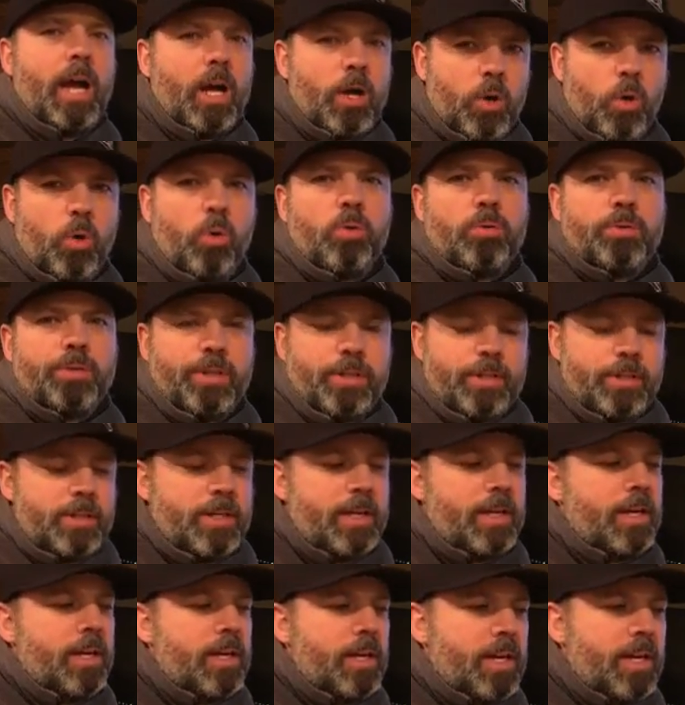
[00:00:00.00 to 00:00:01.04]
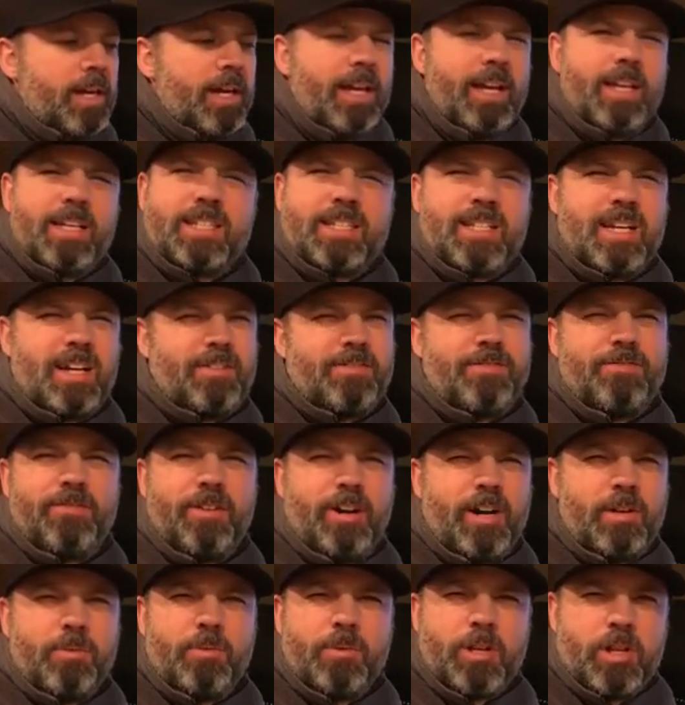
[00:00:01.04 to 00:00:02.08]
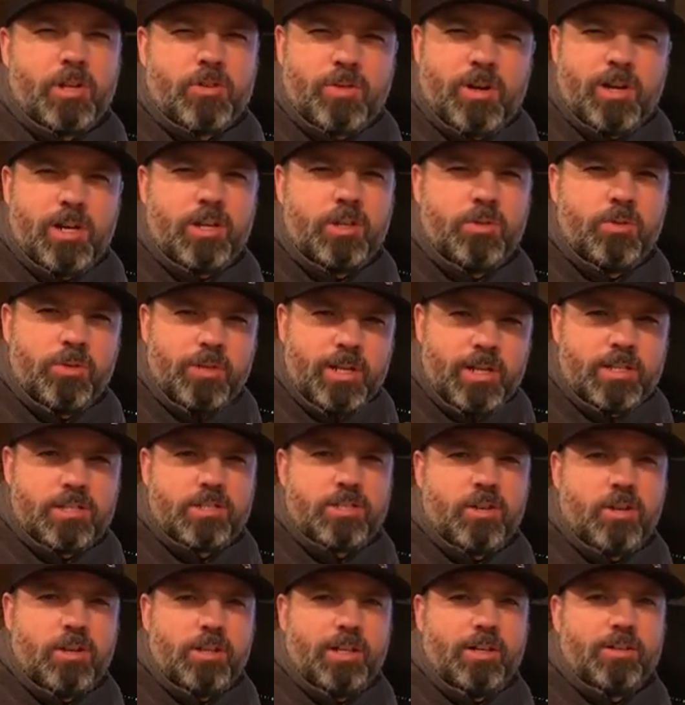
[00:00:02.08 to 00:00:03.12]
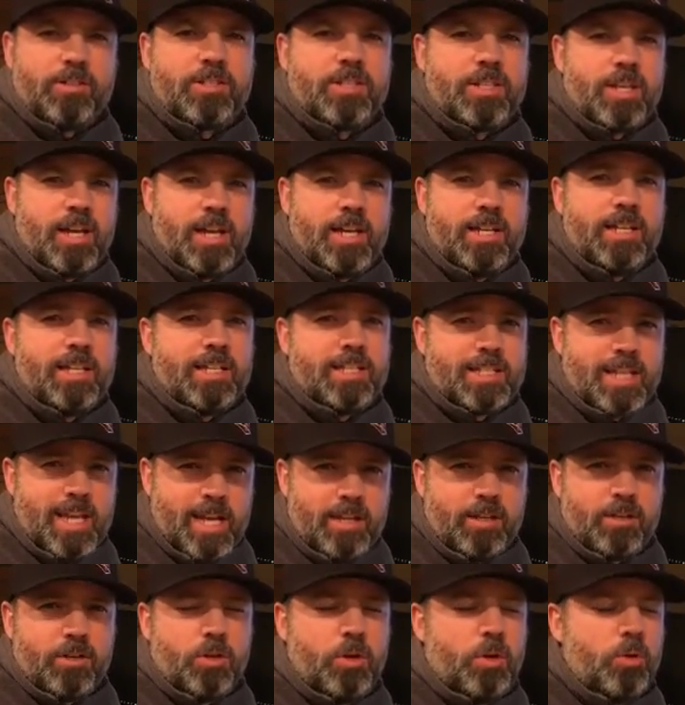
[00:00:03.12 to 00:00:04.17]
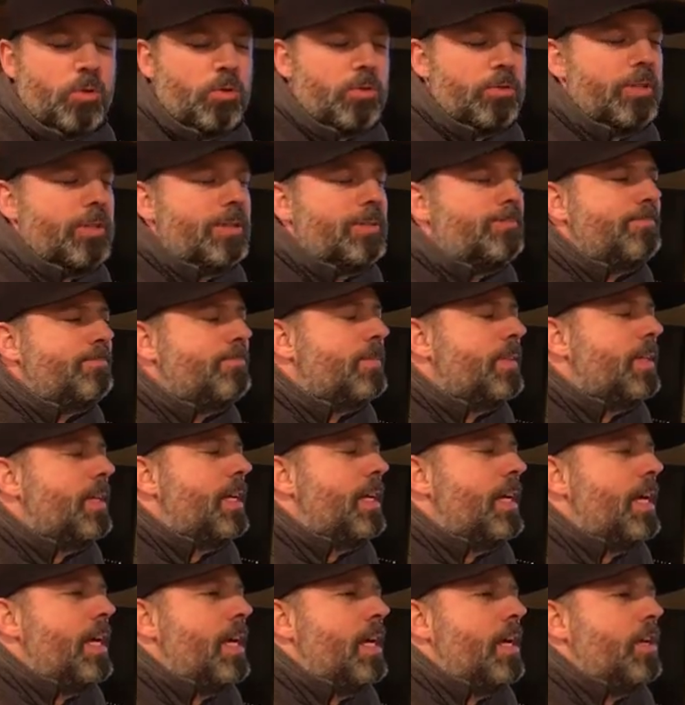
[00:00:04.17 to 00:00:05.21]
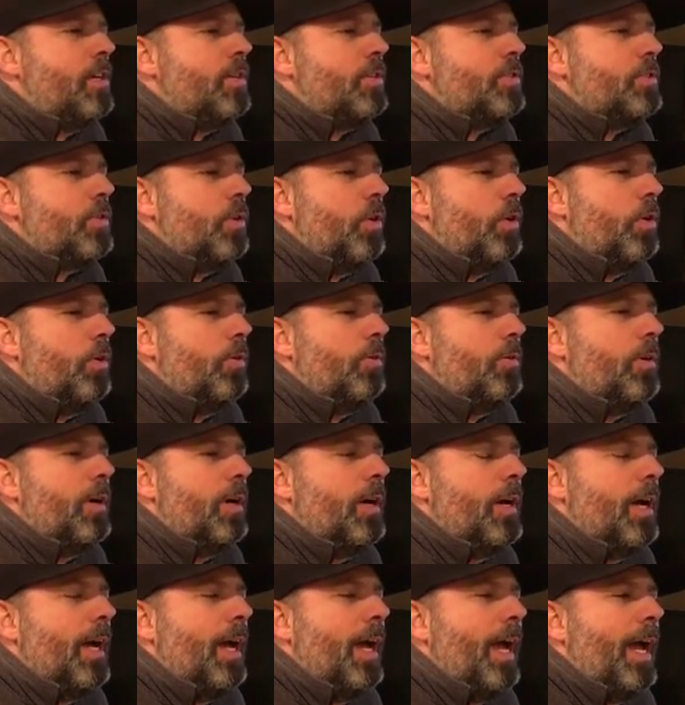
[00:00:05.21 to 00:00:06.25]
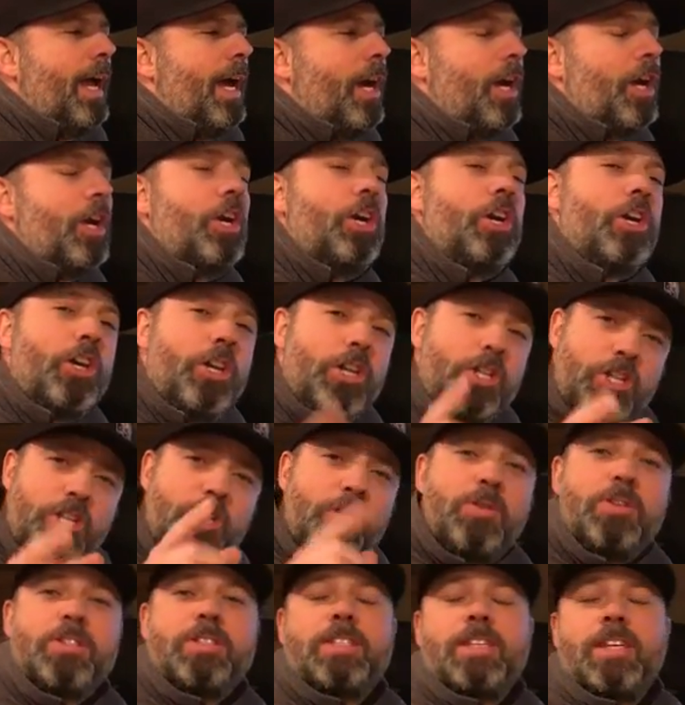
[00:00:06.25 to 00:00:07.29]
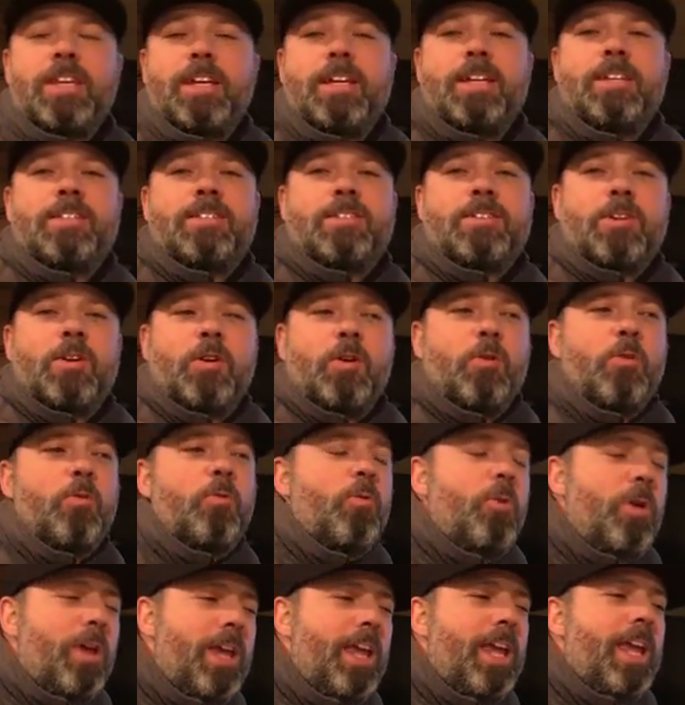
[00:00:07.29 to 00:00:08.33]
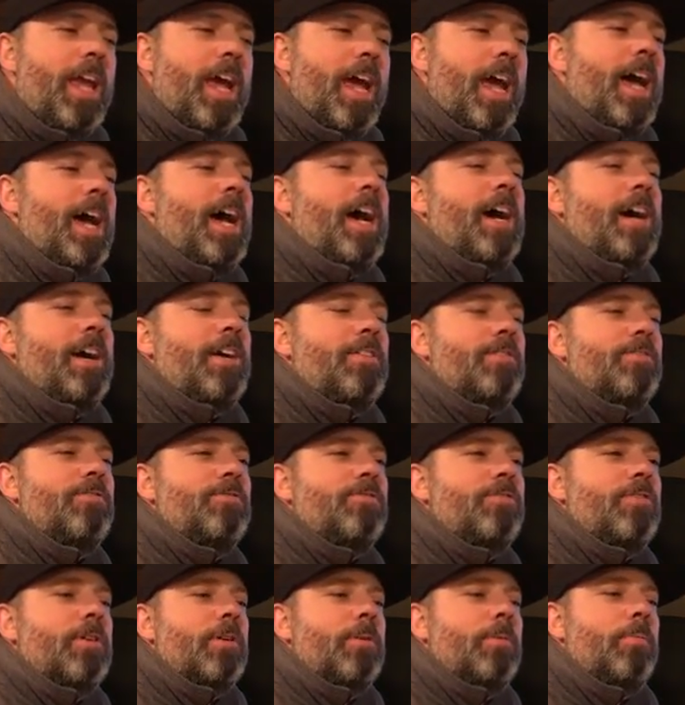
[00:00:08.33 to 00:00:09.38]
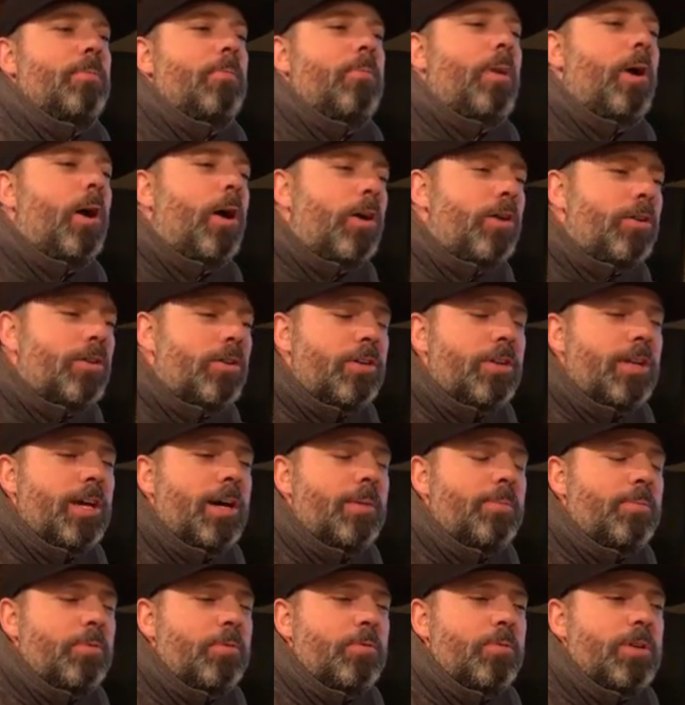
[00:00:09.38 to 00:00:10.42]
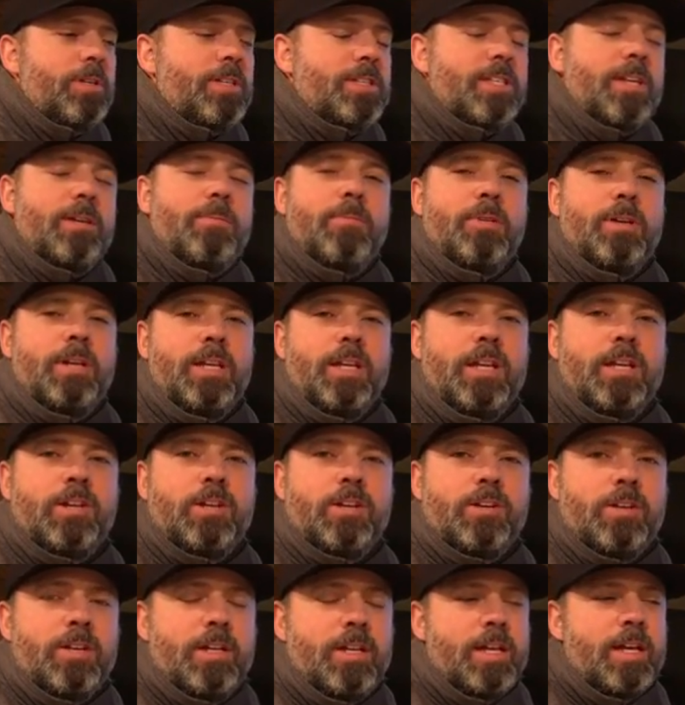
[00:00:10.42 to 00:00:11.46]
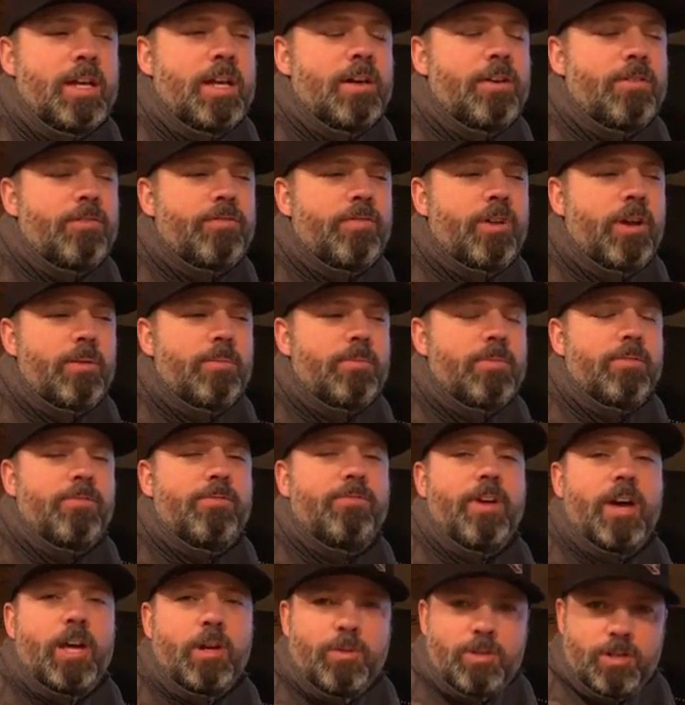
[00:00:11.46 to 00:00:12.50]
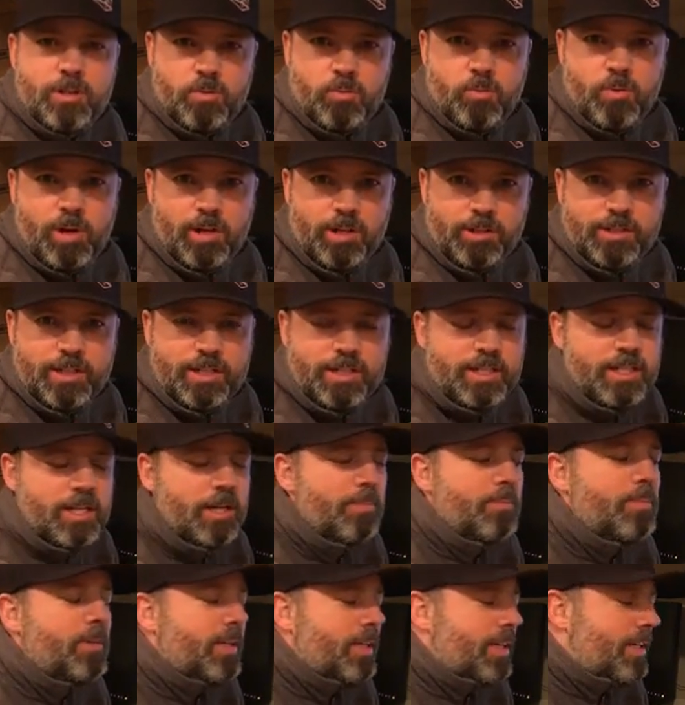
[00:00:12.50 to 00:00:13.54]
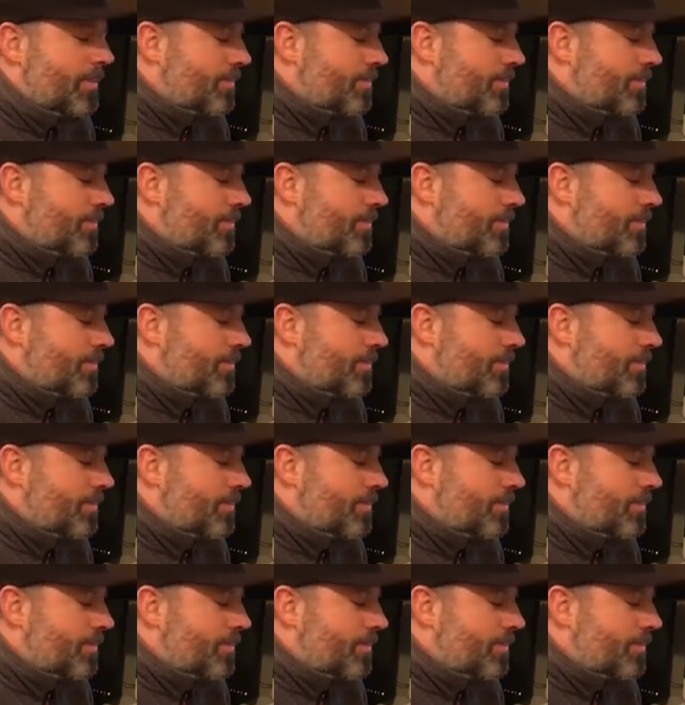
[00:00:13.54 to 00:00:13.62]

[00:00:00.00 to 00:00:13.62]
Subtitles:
cold. And it's not fun when you're trying to do an install outside and it's getting cold. So good news is we have partnered up with somebody from Veteran Welding Company.